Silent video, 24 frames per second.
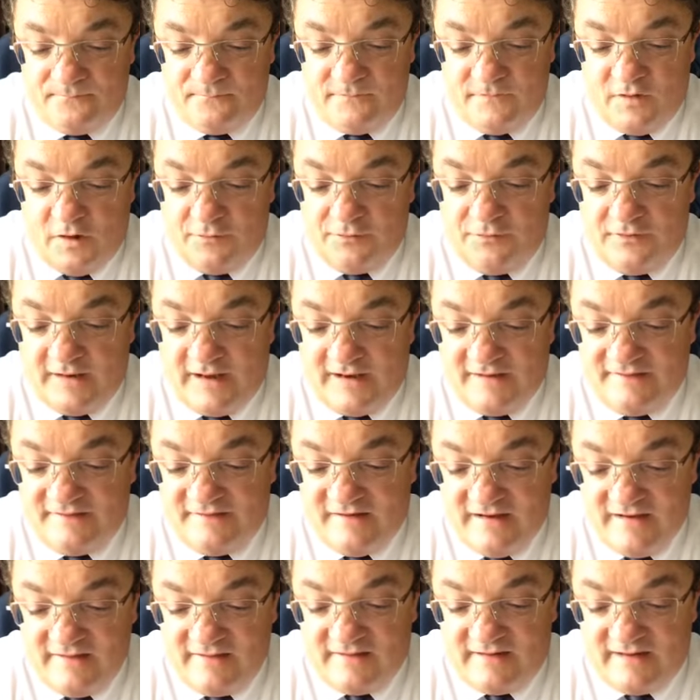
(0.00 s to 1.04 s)
Not that I
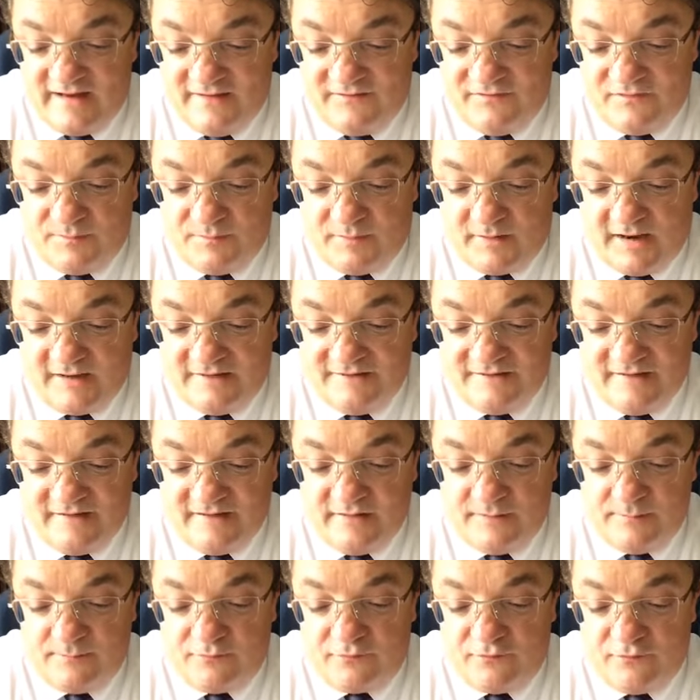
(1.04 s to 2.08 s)
seek the gift, but I seek
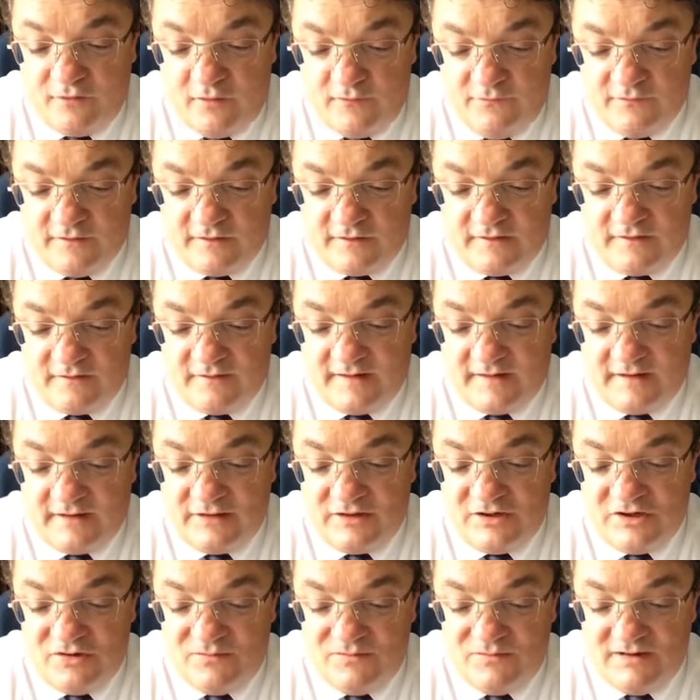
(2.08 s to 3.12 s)
the profit that
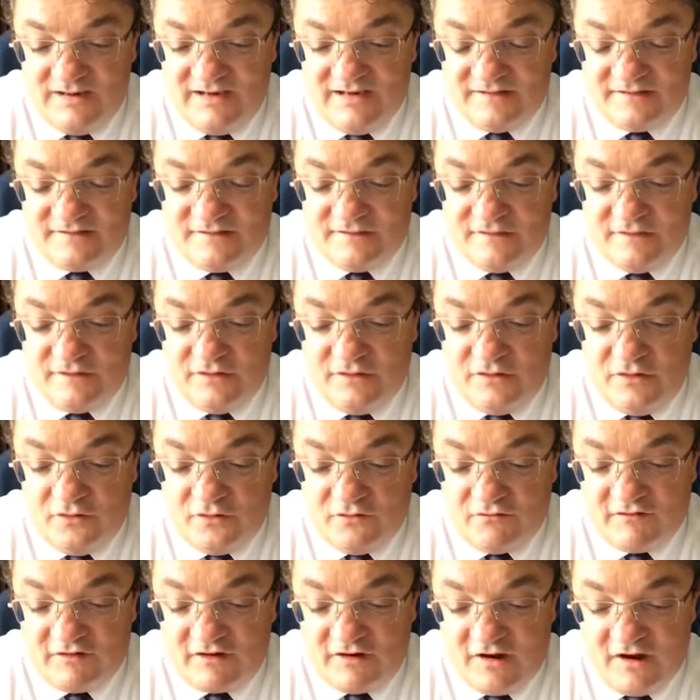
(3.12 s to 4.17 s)
accumulates to
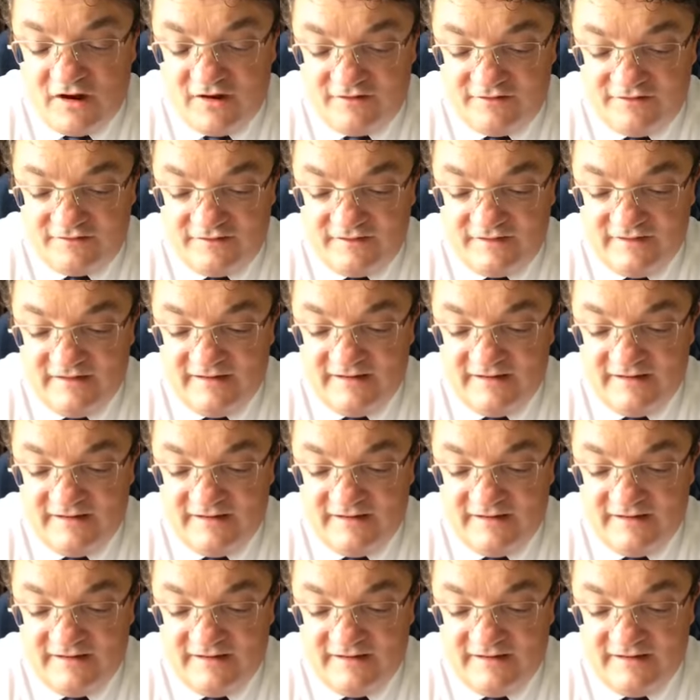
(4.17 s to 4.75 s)
your account.